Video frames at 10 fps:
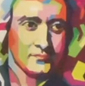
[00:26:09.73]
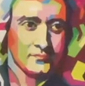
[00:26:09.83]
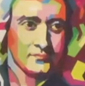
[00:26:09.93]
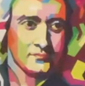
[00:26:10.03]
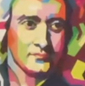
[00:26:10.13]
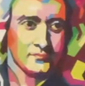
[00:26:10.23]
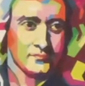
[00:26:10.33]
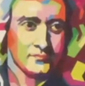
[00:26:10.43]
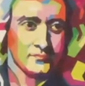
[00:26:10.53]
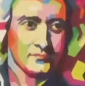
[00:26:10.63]

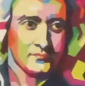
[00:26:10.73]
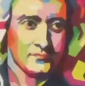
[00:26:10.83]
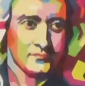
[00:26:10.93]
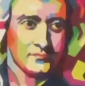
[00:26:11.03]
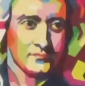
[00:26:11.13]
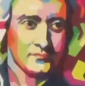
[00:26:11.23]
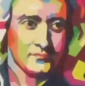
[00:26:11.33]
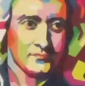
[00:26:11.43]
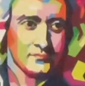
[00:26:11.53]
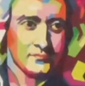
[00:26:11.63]

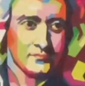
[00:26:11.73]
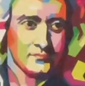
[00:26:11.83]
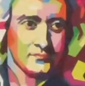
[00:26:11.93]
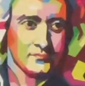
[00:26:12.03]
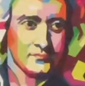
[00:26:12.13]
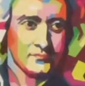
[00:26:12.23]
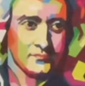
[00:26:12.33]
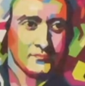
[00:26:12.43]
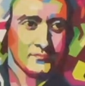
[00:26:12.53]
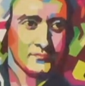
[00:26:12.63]

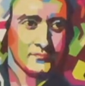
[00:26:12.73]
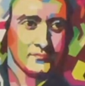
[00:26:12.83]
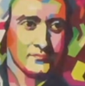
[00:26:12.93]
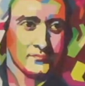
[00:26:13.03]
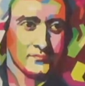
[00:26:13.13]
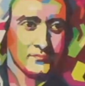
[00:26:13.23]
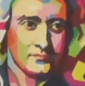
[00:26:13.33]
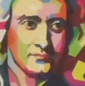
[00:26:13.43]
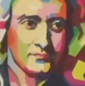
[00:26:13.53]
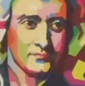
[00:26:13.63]

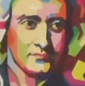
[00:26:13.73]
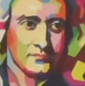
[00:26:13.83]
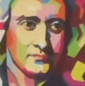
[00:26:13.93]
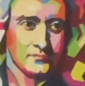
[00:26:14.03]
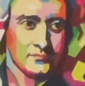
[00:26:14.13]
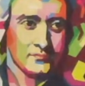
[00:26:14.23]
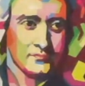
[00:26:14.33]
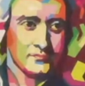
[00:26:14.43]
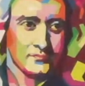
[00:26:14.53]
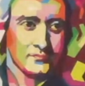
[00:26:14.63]
(silent)